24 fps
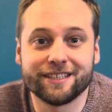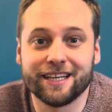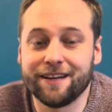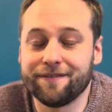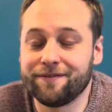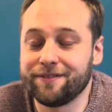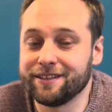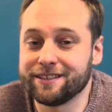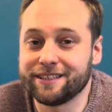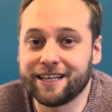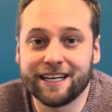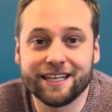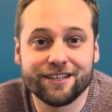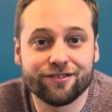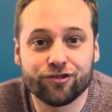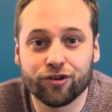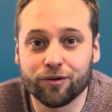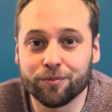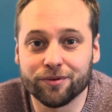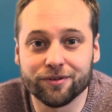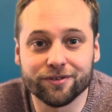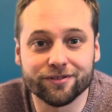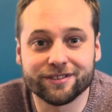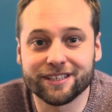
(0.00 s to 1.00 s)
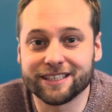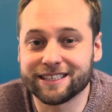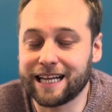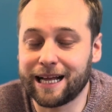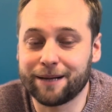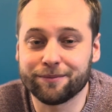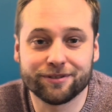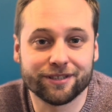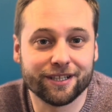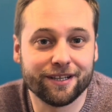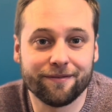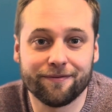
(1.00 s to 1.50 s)
If there's any trouble, that's
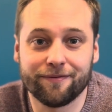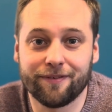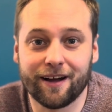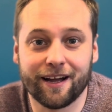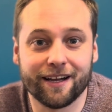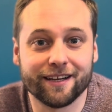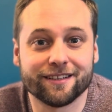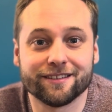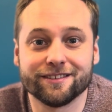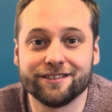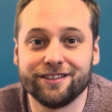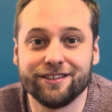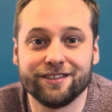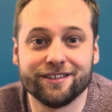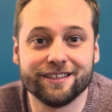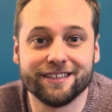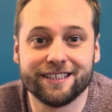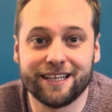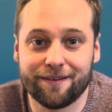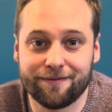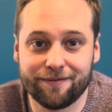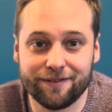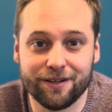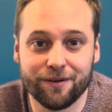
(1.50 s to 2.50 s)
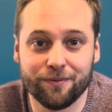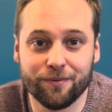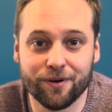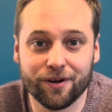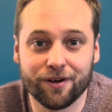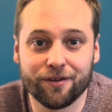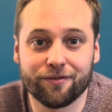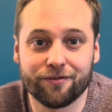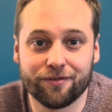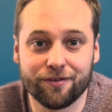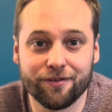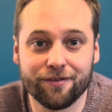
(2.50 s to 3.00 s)
absolutely fine, because you can definitely
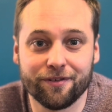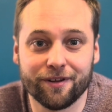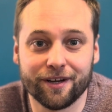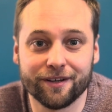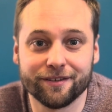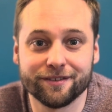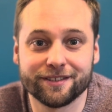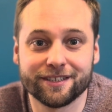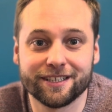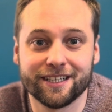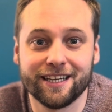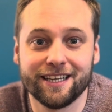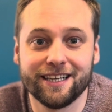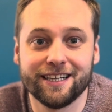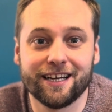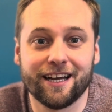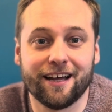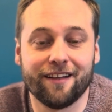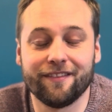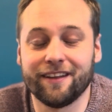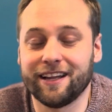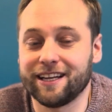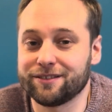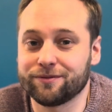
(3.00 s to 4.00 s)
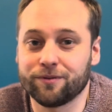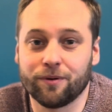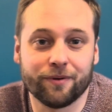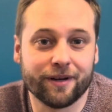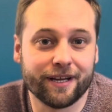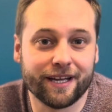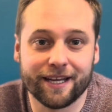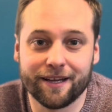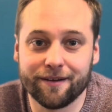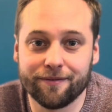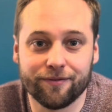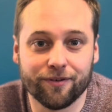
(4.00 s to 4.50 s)
work through those, and that's what we're
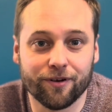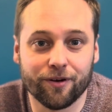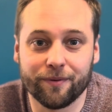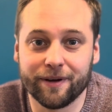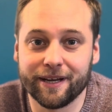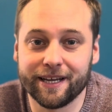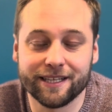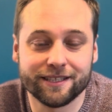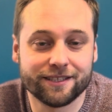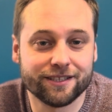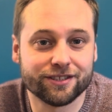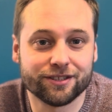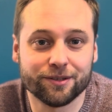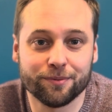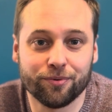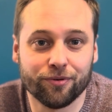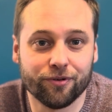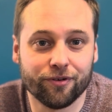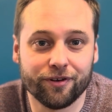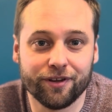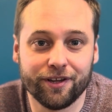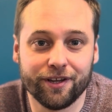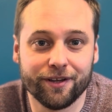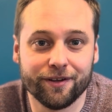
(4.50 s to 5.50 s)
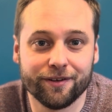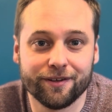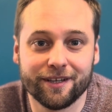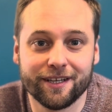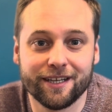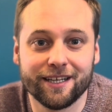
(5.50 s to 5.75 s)
here for. We're here to support you.